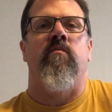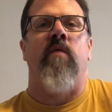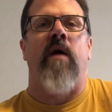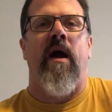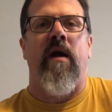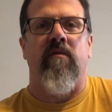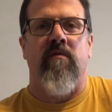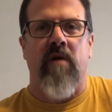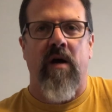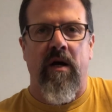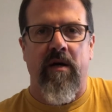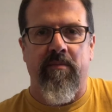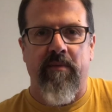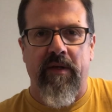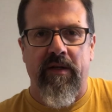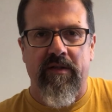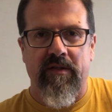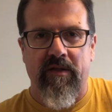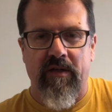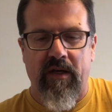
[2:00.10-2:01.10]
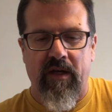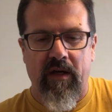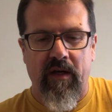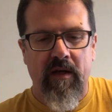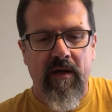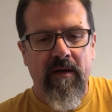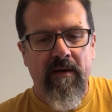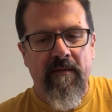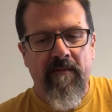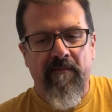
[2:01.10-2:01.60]
White Rock, BC.
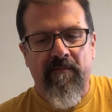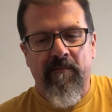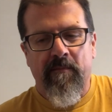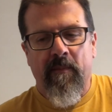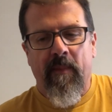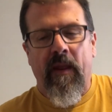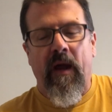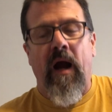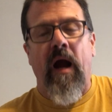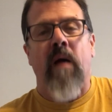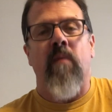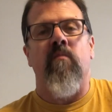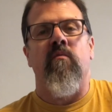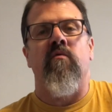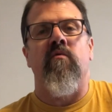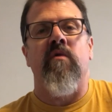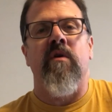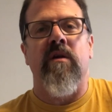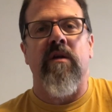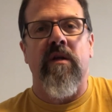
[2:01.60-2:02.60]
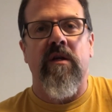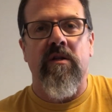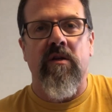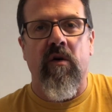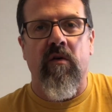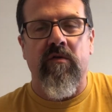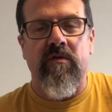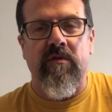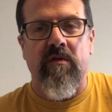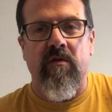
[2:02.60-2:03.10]
I'm really
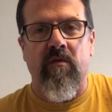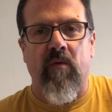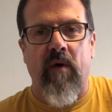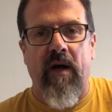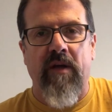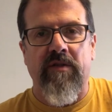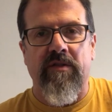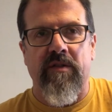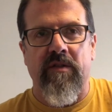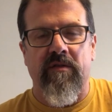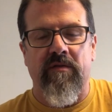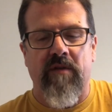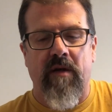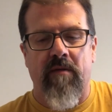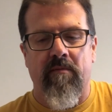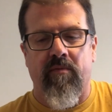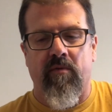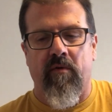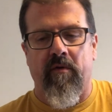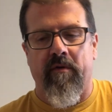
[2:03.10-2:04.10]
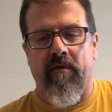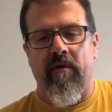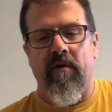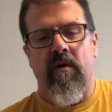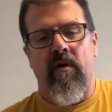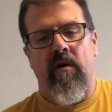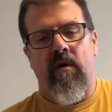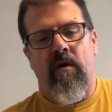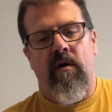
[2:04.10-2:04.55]
close to the Washington state border.